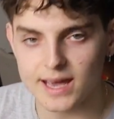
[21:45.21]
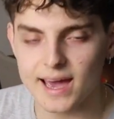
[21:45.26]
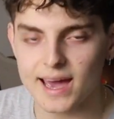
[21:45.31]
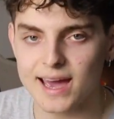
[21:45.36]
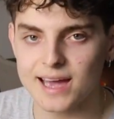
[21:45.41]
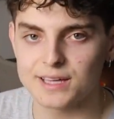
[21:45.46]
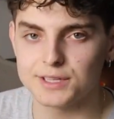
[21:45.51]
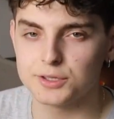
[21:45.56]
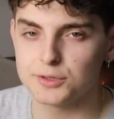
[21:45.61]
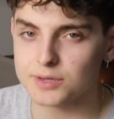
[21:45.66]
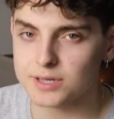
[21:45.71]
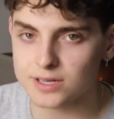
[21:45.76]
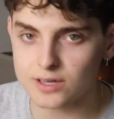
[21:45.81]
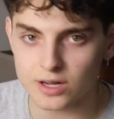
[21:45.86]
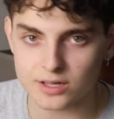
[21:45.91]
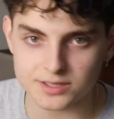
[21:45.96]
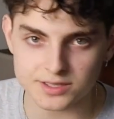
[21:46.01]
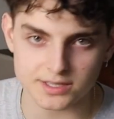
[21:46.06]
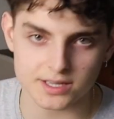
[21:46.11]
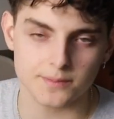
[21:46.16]
And you
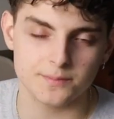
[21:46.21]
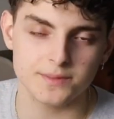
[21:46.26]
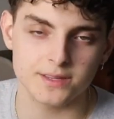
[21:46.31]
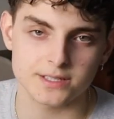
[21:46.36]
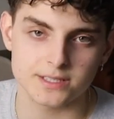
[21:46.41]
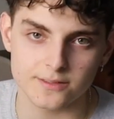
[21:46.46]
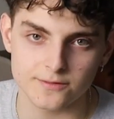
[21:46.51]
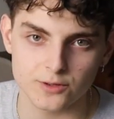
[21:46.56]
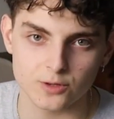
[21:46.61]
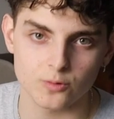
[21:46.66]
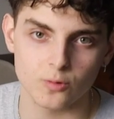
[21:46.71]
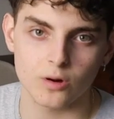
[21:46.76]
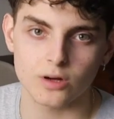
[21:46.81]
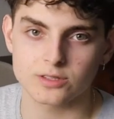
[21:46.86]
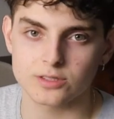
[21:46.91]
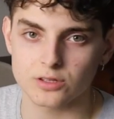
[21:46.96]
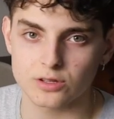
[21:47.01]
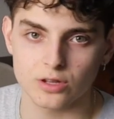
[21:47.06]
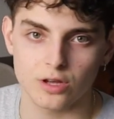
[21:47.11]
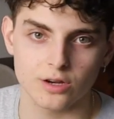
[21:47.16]
cannot skip this if you
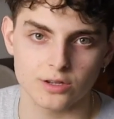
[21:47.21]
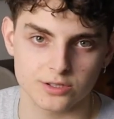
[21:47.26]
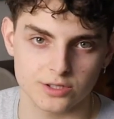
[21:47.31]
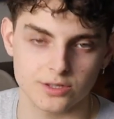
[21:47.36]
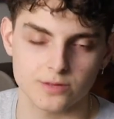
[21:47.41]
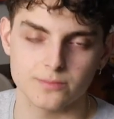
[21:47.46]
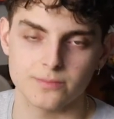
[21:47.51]
want a long-term